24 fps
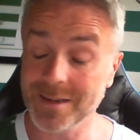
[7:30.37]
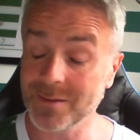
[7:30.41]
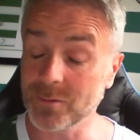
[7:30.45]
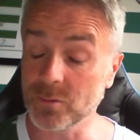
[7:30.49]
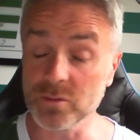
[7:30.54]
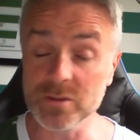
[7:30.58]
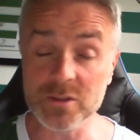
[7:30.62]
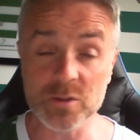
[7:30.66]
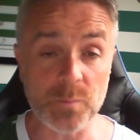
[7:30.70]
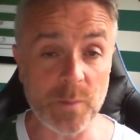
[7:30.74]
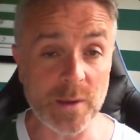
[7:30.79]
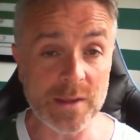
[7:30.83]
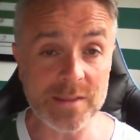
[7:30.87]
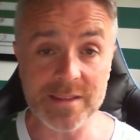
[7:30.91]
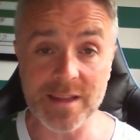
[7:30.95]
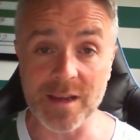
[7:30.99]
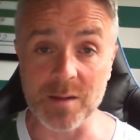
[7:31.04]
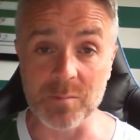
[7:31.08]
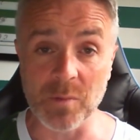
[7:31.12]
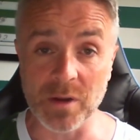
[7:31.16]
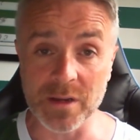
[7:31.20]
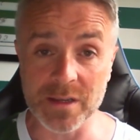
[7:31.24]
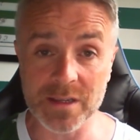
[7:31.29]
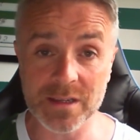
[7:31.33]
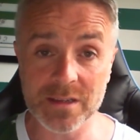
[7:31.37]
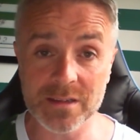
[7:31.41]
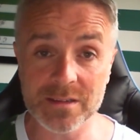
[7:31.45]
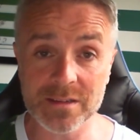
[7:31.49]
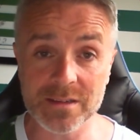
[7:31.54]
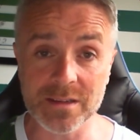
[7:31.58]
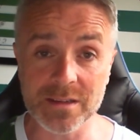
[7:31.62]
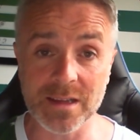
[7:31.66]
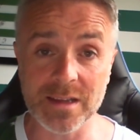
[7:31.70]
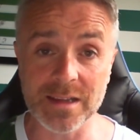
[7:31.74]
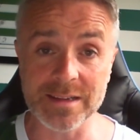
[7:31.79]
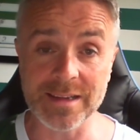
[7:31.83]
Go and spend that money
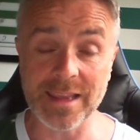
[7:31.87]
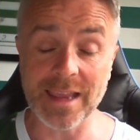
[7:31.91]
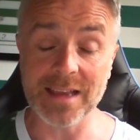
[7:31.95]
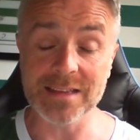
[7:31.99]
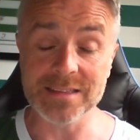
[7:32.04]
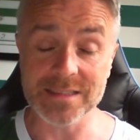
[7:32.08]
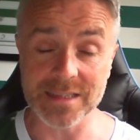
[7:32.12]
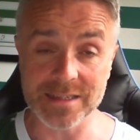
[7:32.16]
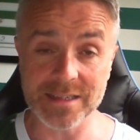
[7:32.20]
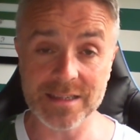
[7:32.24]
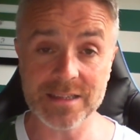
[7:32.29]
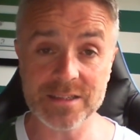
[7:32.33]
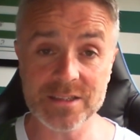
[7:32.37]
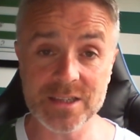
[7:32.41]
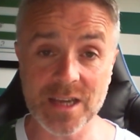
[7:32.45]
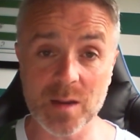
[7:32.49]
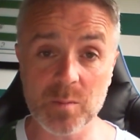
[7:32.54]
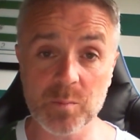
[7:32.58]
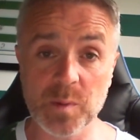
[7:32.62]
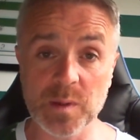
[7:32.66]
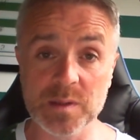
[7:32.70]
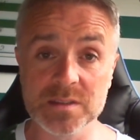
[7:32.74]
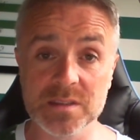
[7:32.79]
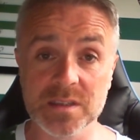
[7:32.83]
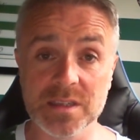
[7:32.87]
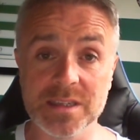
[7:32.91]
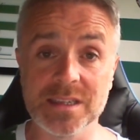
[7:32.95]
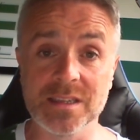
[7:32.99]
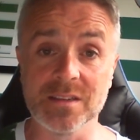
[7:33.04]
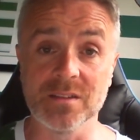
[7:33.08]
and get us into the Champions League,